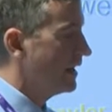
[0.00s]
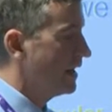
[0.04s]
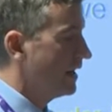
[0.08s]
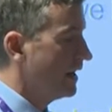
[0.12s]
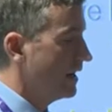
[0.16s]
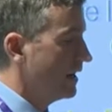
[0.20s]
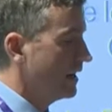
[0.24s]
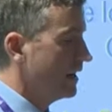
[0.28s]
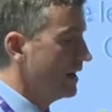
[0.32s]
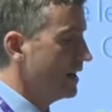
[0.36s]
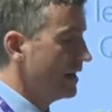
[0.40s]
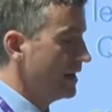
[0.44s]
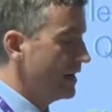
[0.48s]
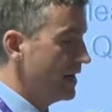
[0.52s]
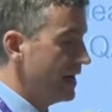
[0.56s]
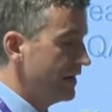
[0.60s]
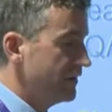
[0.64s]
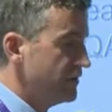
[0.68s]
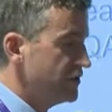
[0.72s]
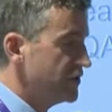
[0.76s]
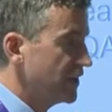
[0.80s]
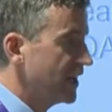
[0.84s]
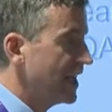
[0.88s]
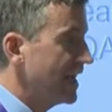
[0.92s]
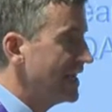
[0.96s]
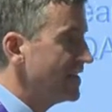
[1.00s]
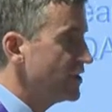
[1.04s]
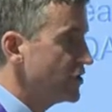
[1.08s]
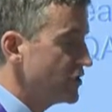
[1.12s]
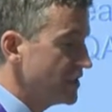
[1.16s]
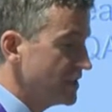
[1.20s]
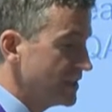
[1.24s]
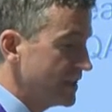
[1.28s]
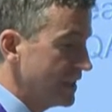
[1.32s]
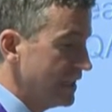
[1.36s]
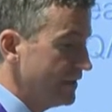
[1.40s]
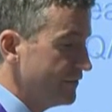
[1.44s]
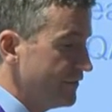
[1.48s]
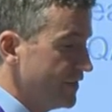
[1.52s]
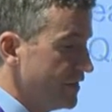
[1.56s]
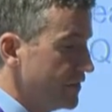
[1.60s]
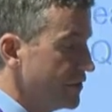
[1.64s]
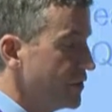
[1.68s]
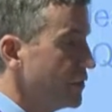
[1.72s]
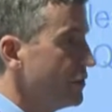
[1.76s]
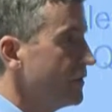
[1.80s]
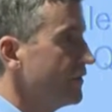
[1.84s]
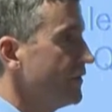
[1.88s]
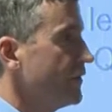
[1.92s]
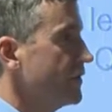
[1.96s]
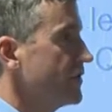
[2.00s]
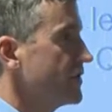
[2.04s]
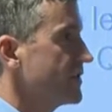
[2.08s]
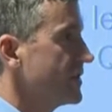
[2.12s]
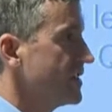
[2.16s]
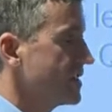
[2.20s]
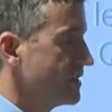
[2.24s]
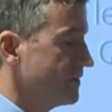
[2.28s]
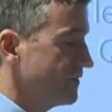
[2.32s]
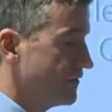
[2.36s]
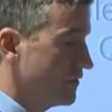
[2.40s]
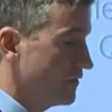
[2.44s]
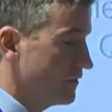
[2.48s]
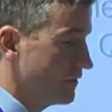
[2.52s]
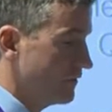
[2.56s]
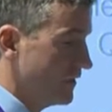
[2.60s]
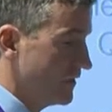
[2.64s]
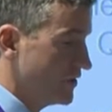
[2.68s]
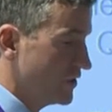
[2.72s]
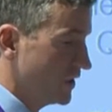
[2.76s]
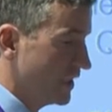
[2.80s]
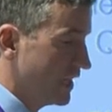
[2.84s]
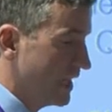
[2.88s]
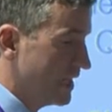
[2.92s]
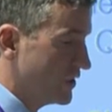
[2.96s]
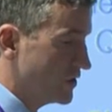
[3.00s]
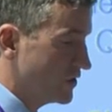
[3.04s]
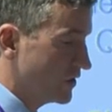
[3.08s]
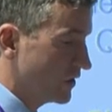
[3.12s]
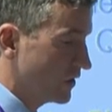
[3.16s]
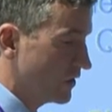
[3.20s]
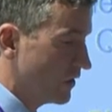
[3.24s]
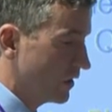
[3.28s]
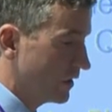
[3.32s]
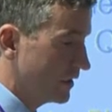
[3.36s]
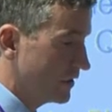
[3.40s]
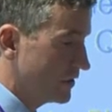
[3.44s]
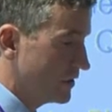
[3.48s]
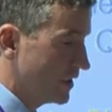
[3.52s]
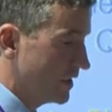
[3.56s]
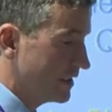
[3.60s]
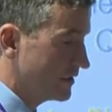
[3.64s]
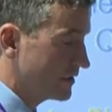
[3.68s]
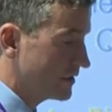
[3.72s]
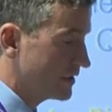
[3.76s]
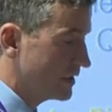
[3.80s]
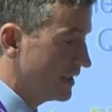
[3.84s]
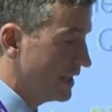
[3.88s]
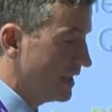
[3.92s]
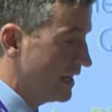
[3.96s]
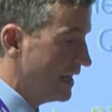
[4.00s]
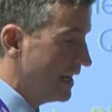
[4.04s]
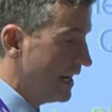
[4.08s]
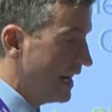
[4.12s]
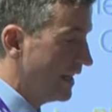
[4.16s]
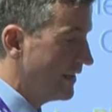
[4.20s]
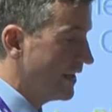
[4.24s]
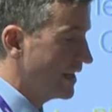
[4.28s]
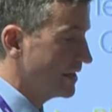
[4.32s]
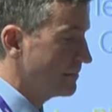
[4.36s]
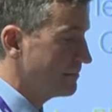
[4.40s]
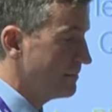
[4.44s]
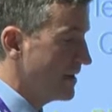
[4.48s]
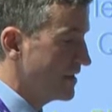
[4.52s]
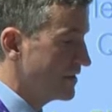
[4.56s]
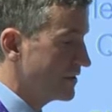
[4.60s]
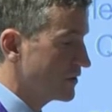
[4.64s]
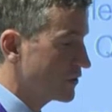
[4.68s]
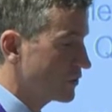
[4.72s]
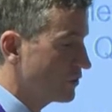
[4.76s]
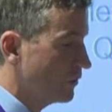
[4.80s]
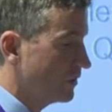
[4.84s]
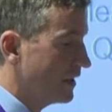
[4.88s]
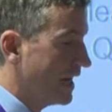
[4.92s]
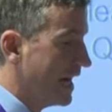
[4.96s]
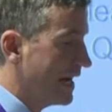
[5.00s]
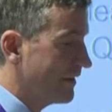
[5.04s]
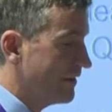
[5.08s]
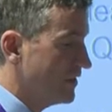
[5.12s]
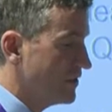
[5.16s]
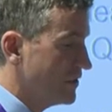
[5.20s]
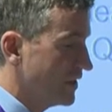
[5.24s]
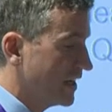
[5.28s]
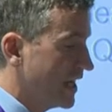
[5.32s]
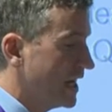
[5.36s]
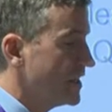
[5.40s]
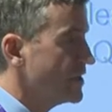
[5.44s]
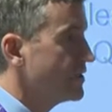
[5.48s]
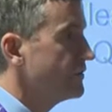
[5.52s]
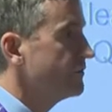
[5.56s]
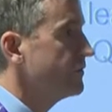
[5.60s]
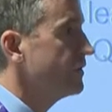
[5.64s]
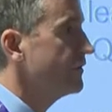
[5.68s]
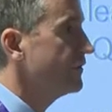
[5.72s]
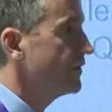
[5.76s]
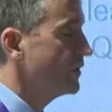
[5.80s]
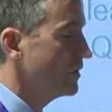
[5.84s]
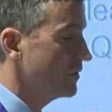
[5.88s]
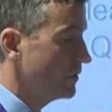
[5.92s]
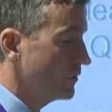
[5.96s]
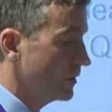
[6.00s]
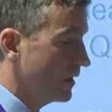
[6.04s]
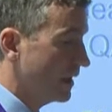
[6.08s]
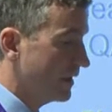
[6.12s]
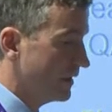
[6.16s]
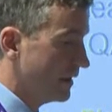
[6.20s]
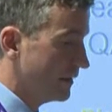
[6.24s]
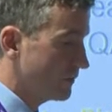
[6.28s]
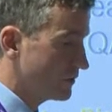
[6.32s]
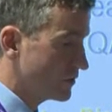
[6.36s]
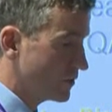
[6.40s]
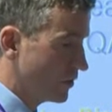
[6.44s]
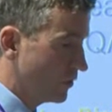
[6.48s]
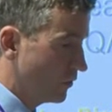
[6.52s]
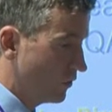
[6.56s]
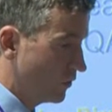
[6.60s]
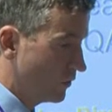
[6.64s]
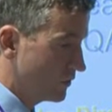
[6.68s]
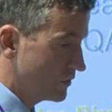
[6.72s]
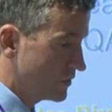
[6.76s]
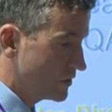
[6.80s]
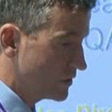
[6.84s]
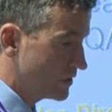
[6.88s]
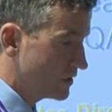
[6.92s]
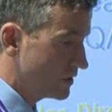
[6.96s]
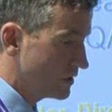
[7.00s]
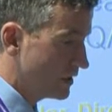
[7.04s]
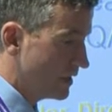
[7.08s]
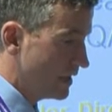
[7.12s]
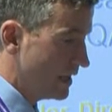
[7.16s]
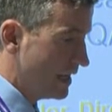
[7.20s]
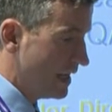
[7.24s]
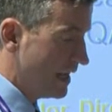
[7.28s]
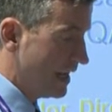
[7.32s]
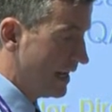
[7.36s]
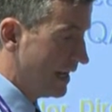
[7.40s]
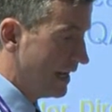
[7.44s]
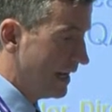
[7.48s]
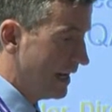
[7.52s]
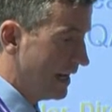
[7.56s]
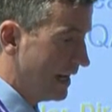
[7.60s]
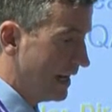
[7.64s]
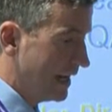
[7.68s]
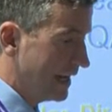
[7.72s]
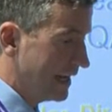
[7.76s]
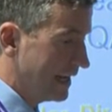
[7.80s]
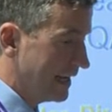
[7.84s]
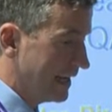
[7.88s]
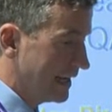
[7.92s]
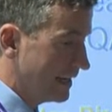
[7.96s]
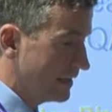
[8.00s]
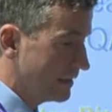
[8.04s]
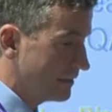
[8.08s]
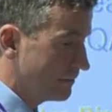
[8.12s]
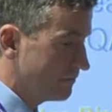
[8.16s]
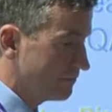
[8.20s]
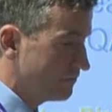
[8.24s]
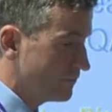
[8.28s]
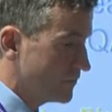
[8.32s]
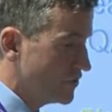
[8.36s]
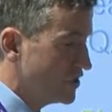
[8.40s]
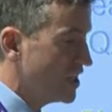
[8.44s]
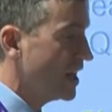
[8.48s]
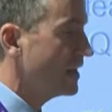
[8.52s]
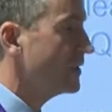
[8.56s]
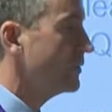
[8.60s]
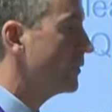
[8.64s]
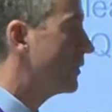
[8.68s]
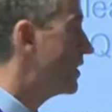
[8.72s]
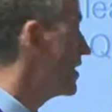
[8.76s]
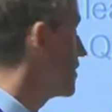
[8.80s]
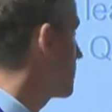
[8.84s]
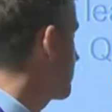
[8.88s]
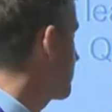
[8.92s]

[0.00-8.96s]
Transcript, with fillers: uh, higher education delivered in universities and further education colleges. And that method is called Higher Education Review, and that was launched uh, in January